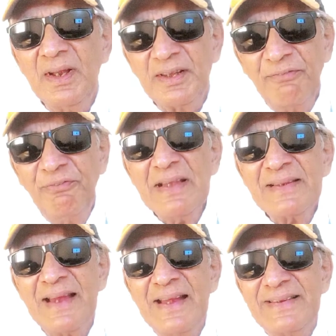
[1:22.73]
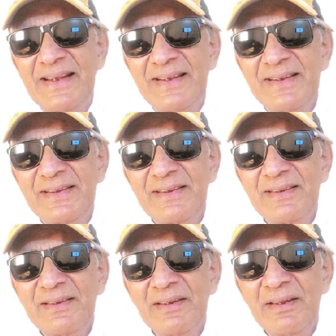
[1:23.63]
The first sentence,
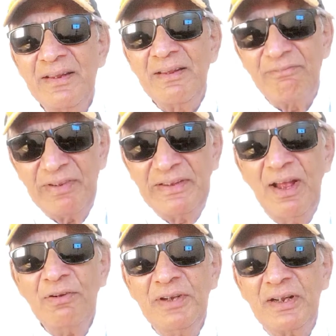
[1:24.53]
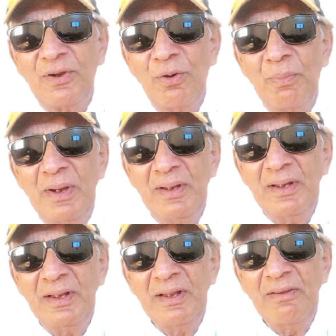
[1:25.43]
without the comma,
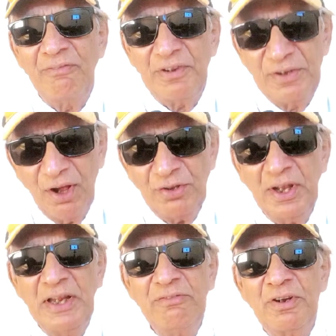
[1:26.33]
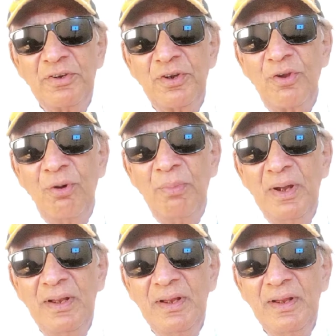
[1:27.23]
without the inverted
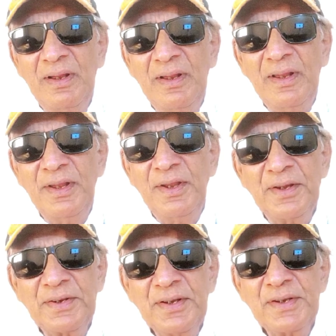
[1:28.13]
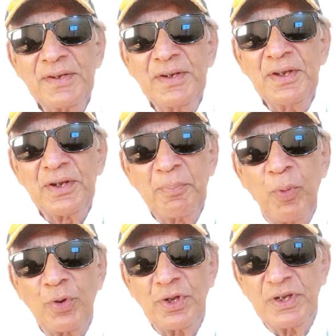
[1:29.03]
comma, it is
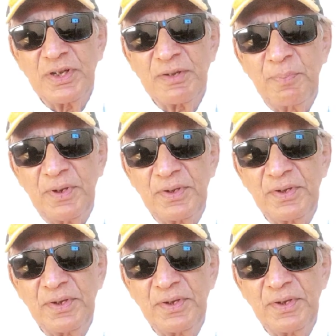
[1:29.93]
reporting speech.